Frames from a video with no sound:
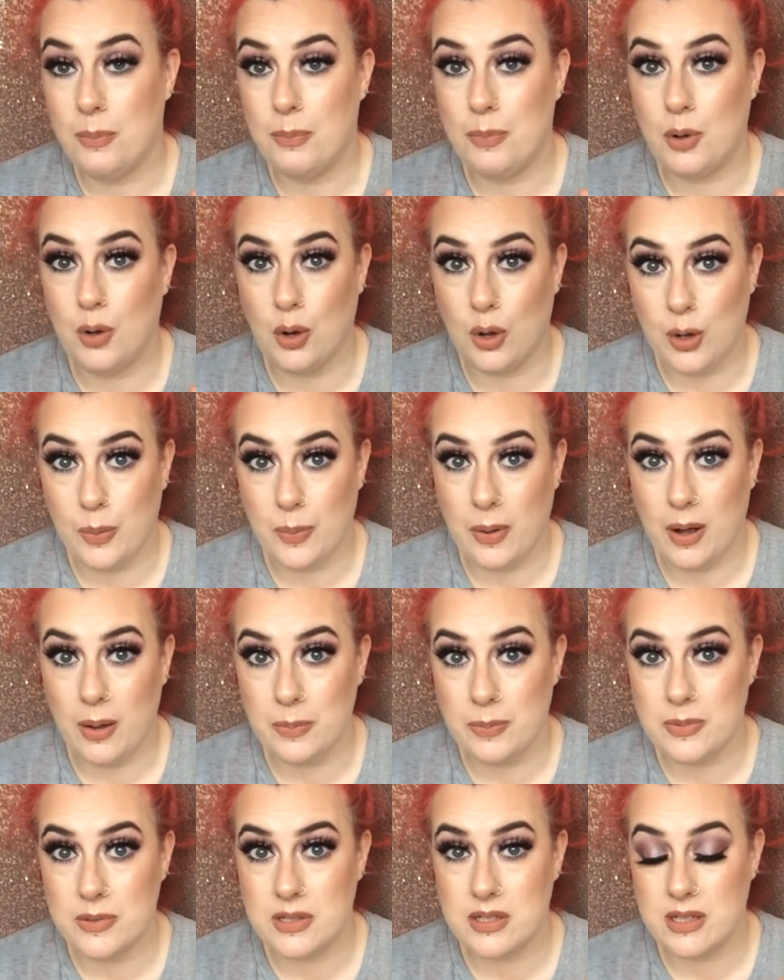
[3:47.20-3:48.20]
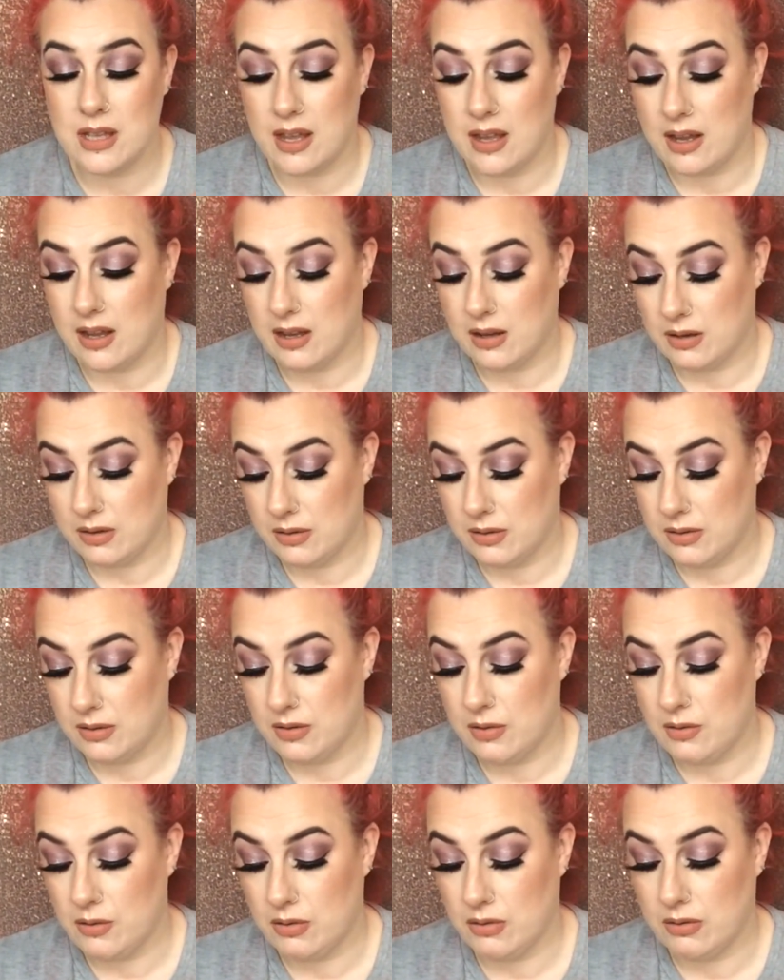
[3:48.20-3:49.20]
Colourpop's
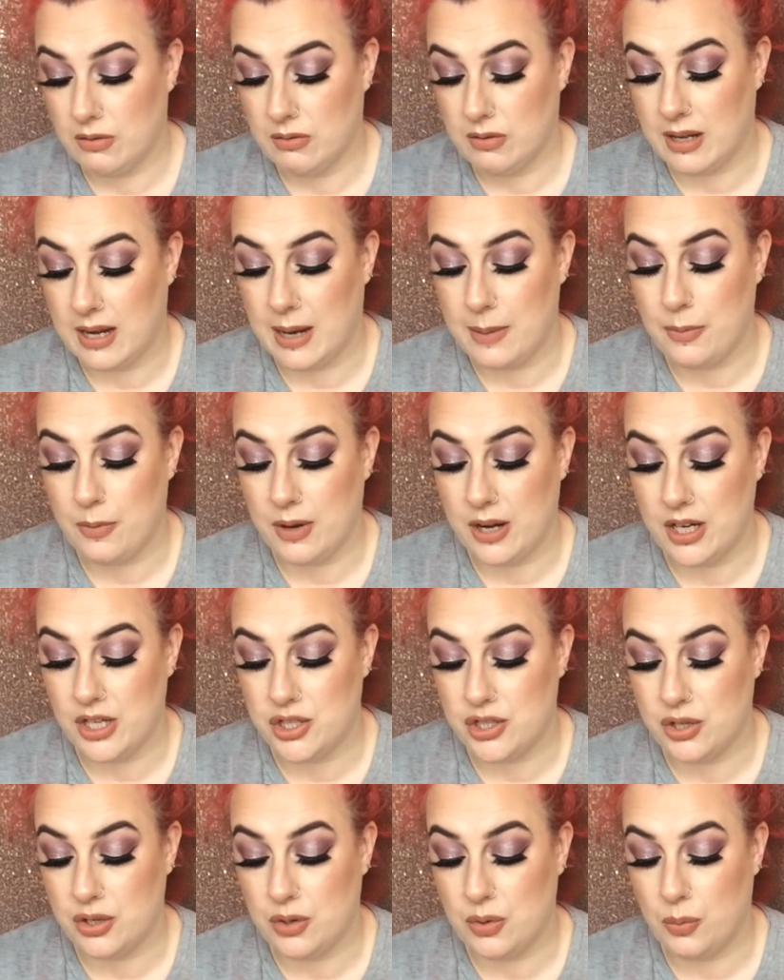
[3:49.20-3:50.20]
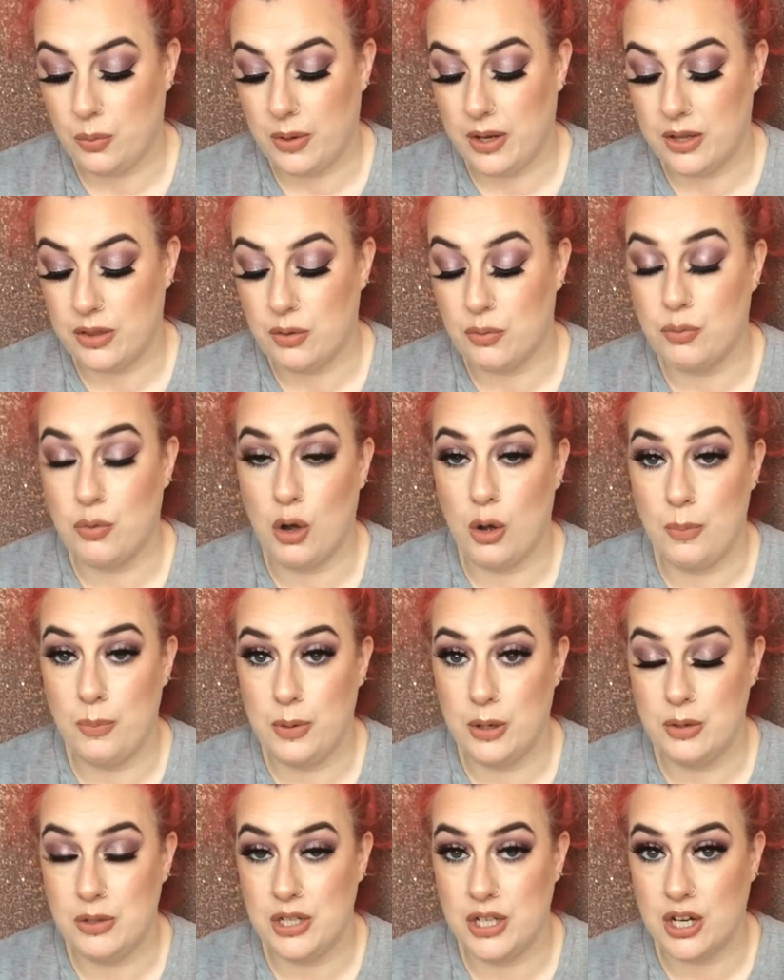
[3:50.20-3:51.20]
collaboration with Raw
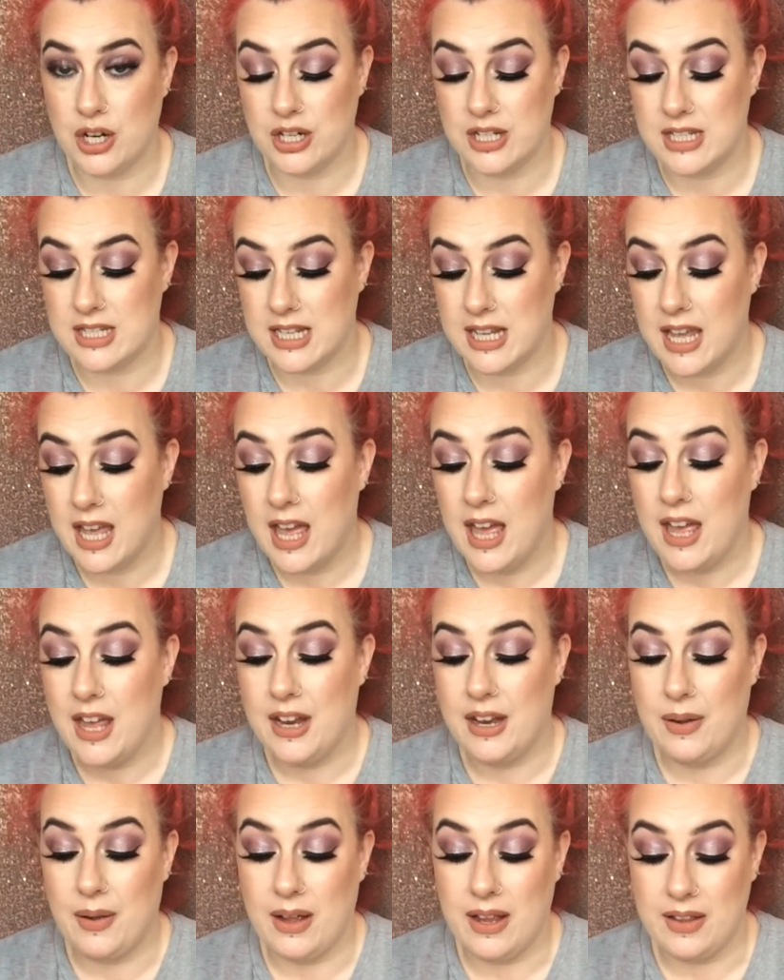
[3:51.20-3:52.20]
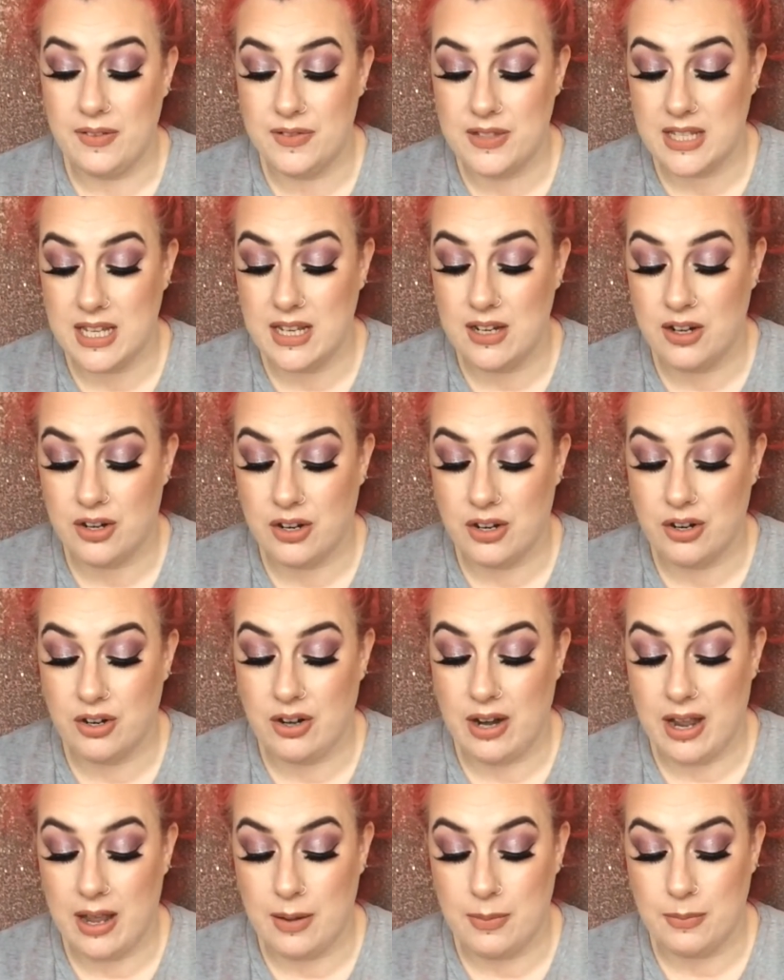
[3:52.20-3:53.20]
Beauty Kirsty. Now I have seen
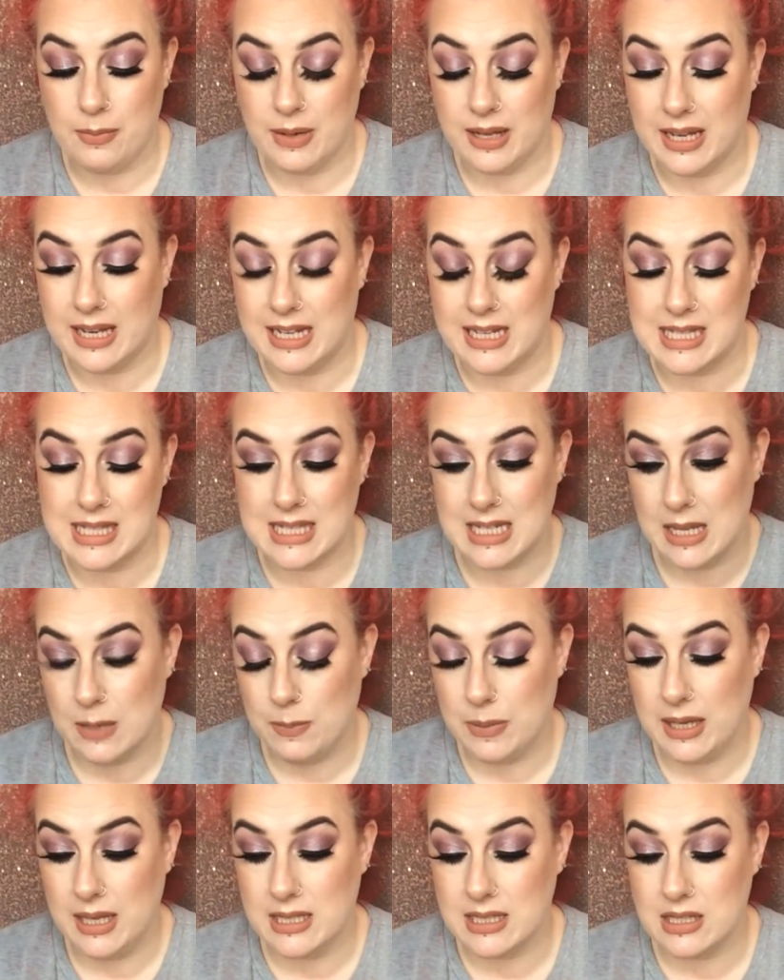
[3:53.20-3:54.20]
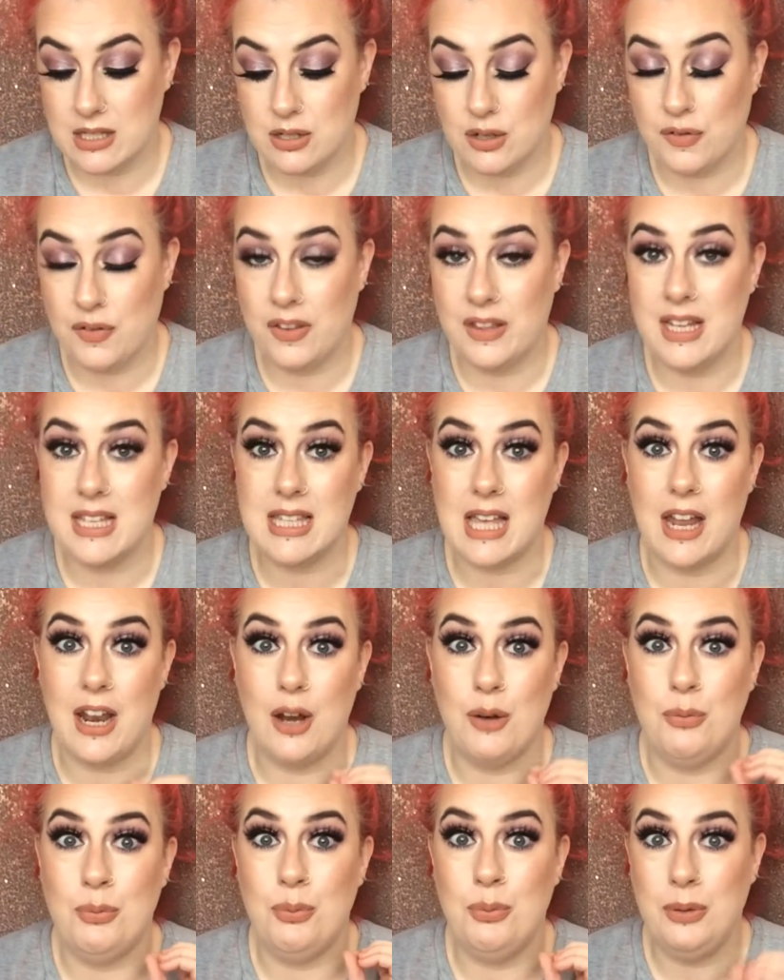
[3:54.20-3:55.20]
her like little sneak peeks and stuff on this, and
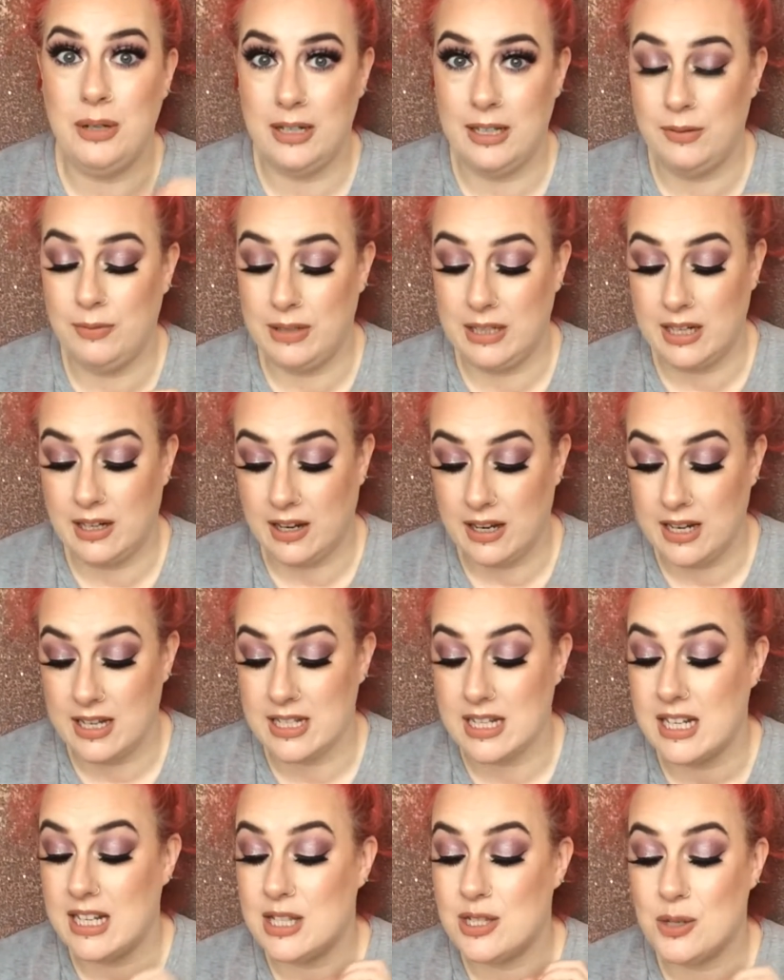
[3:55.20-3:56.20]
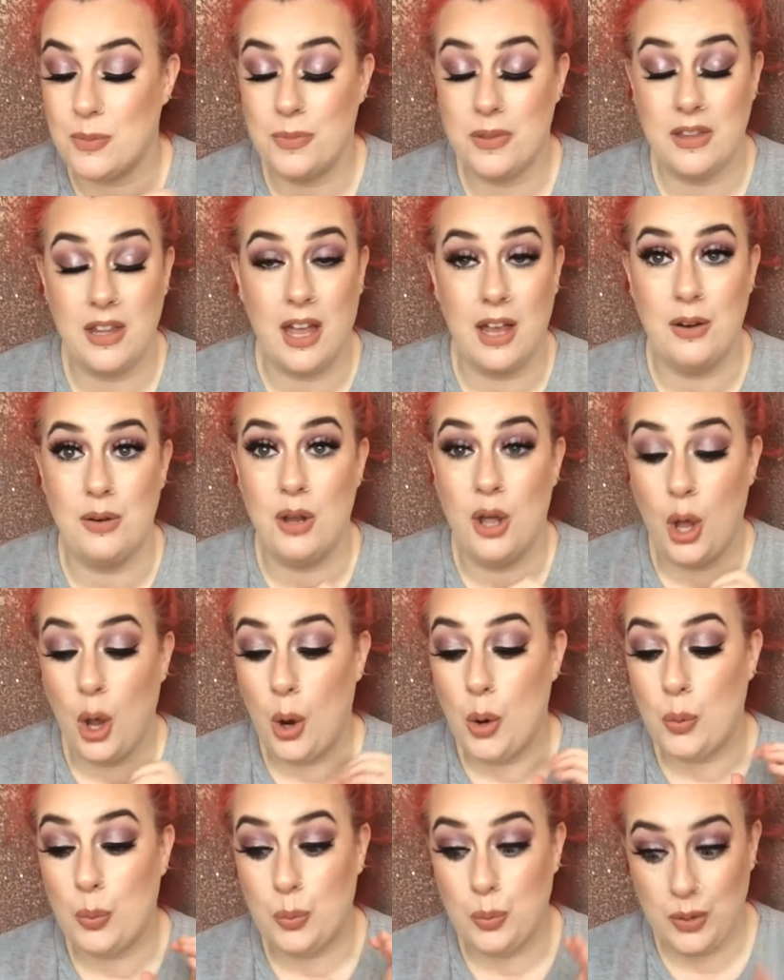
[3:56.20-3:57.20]
I really like it, and it's something that I'd
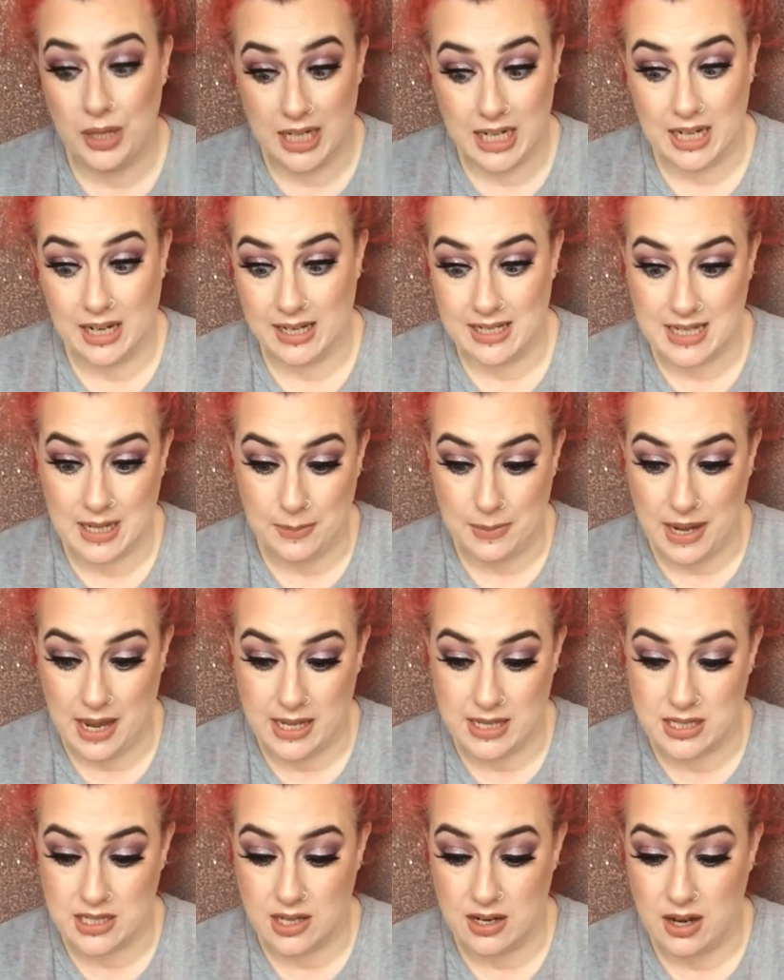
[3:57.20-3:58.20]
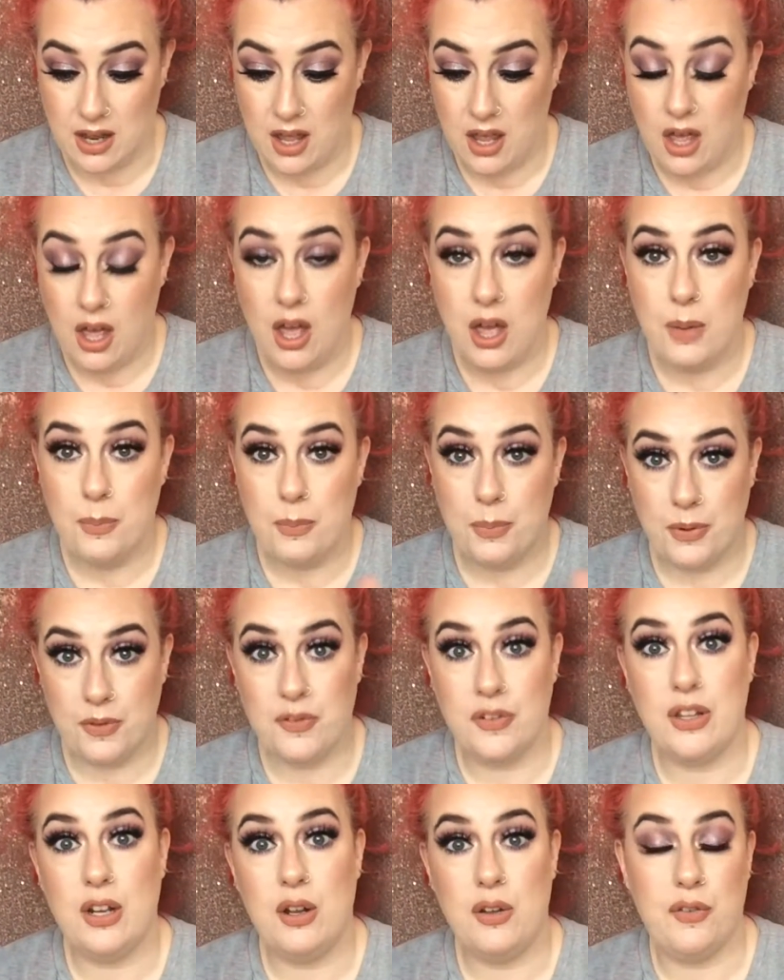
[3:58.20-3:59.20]
really like to get my hands on, but
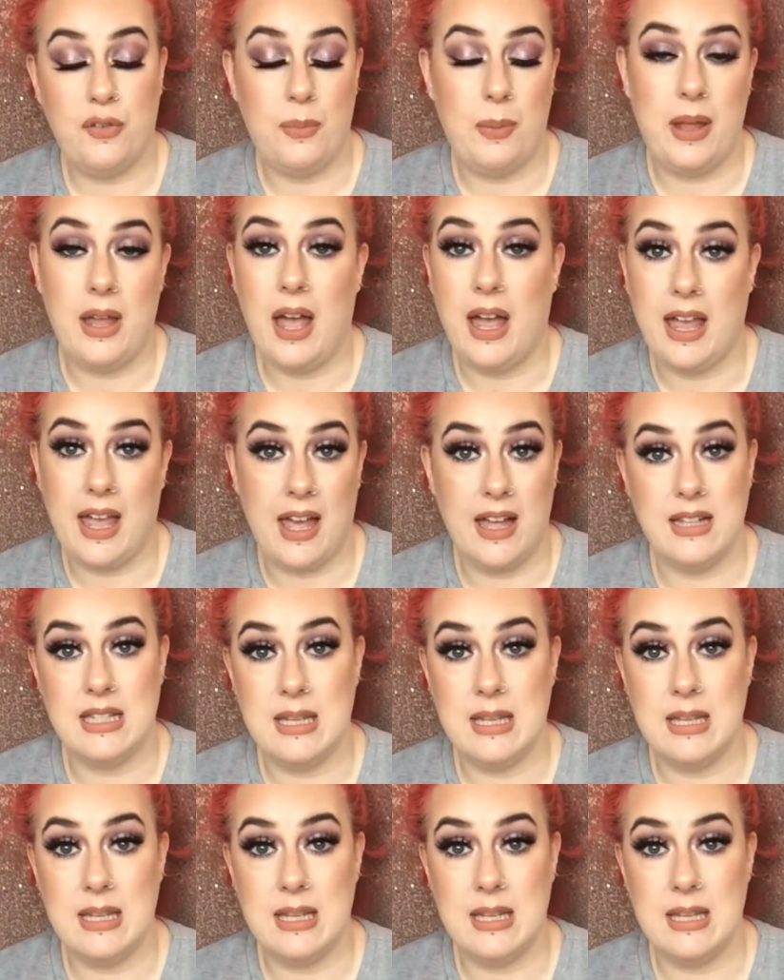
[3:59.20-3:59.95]
for the love of me I can't